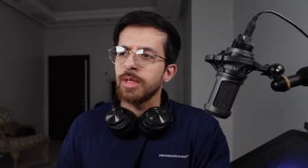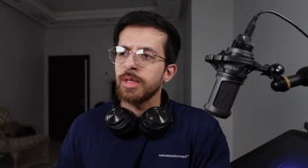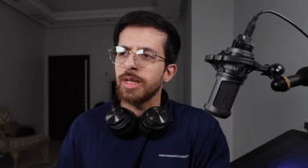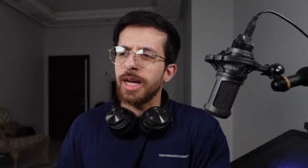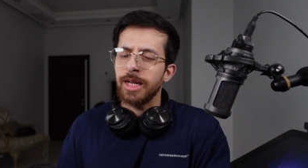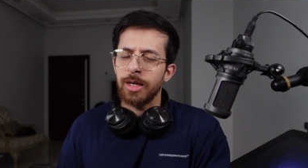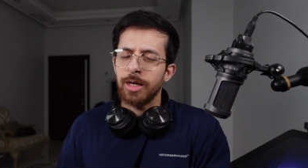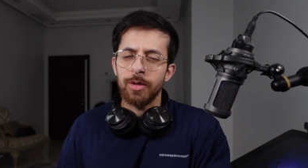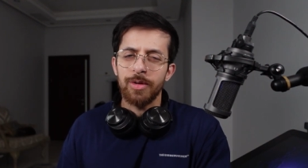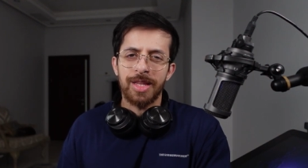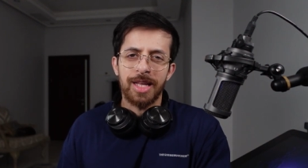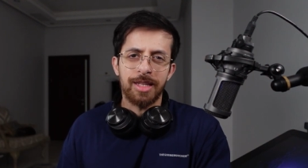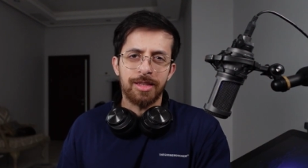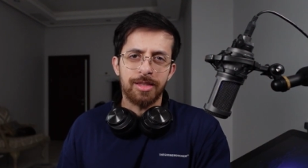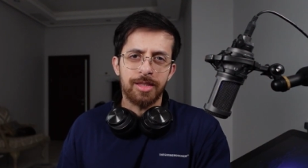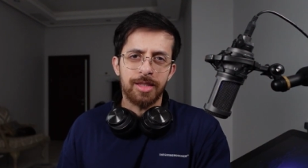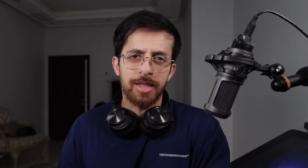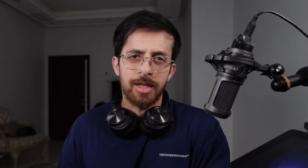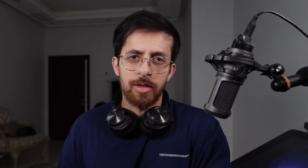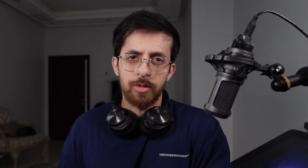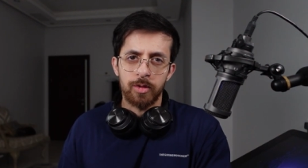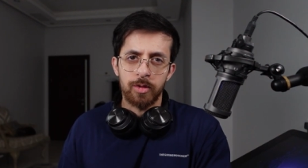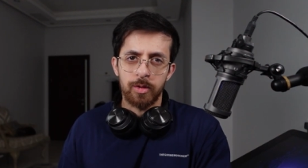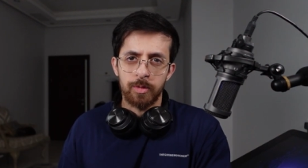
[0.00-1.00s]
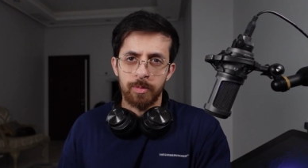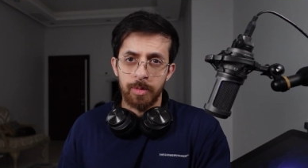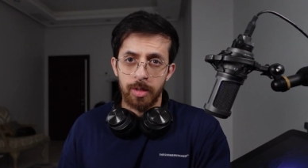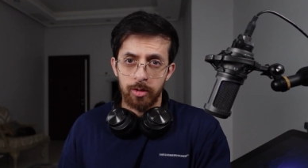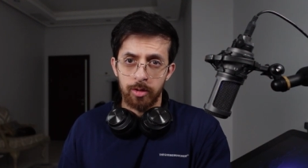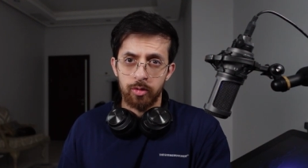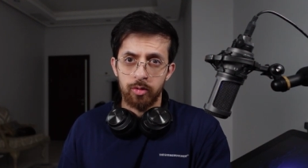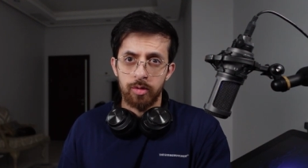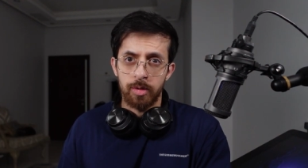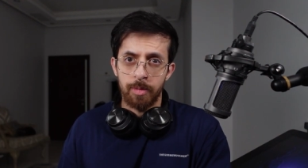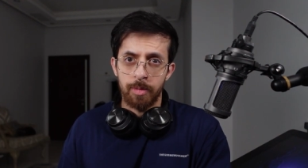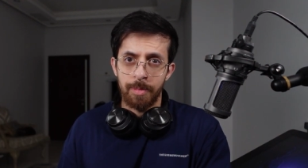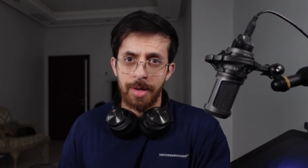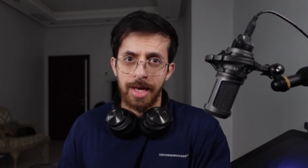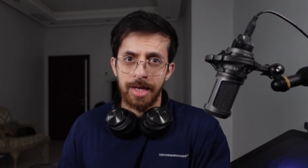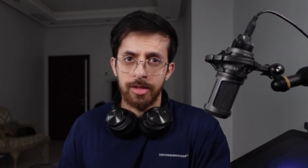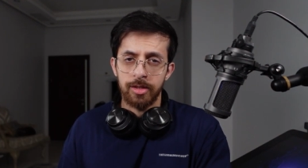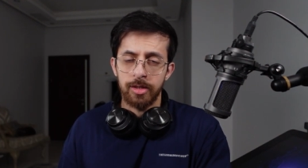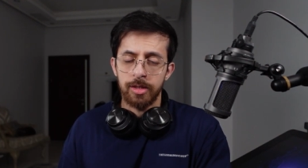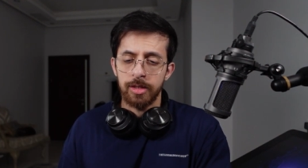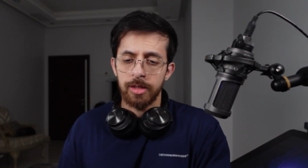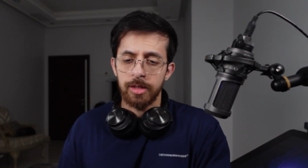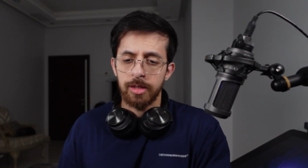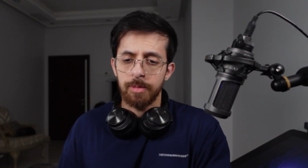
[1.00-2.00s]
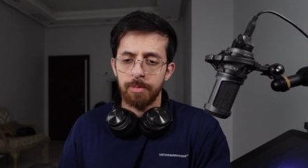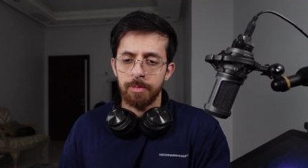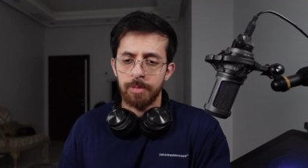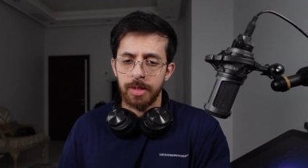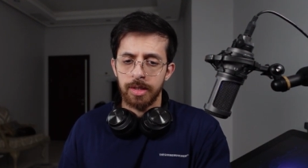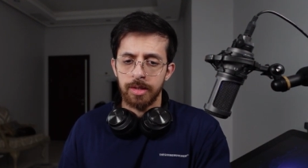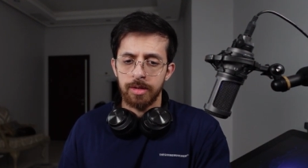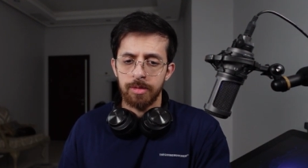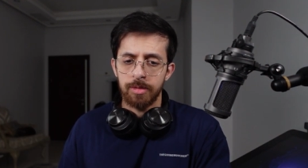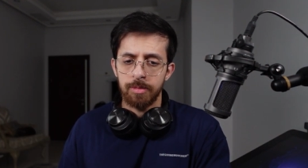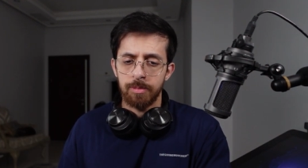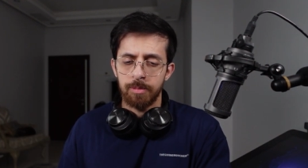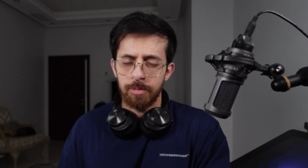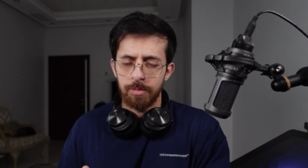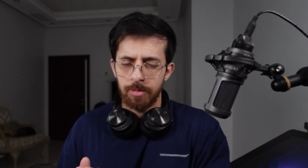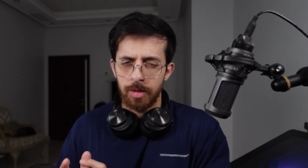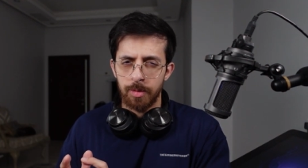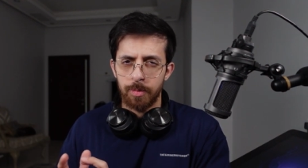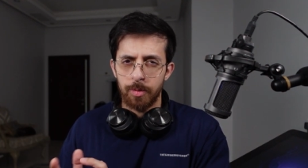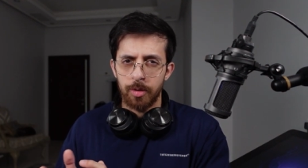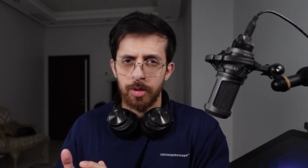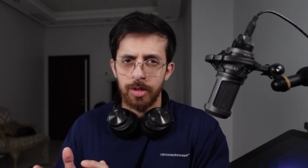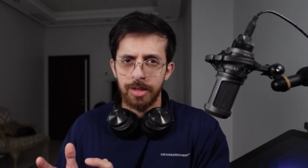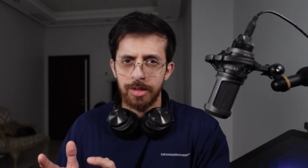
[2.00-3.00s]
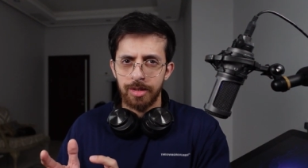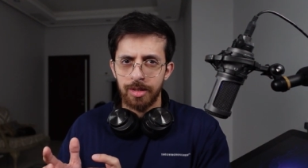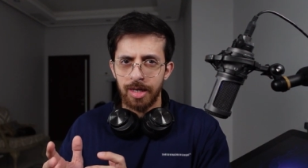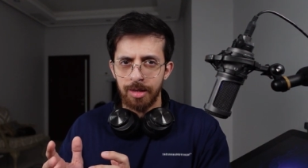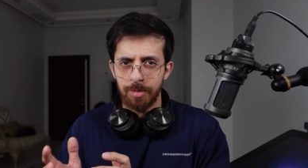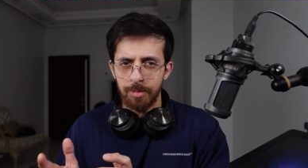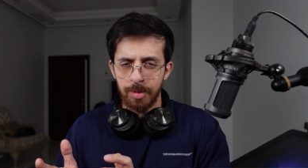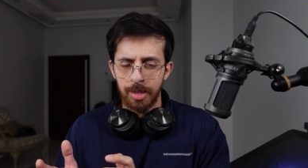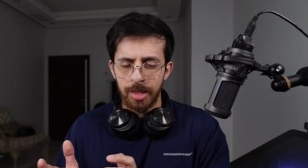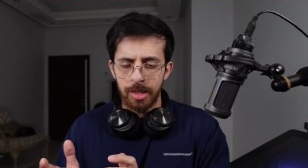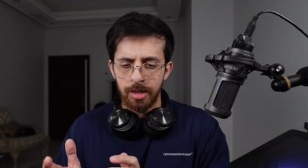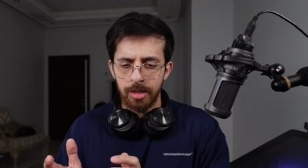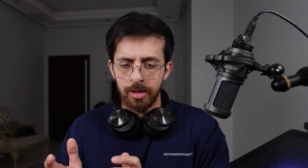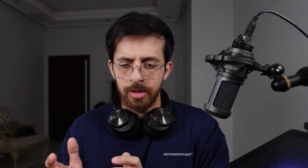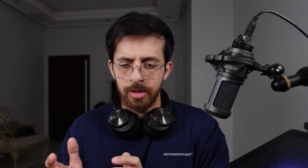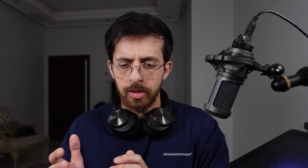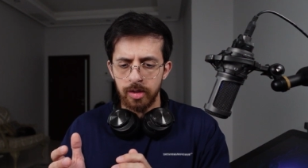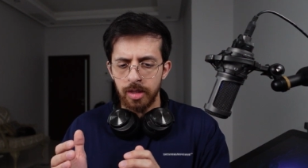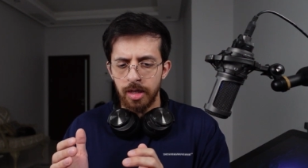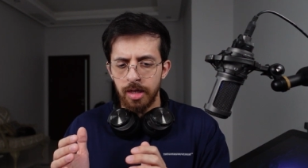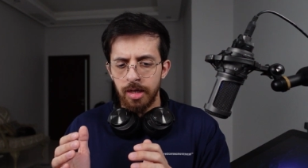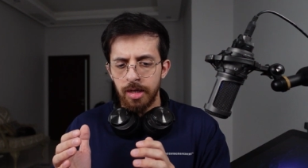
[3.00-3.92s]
I know that sounds melodramatic, but the point I mean is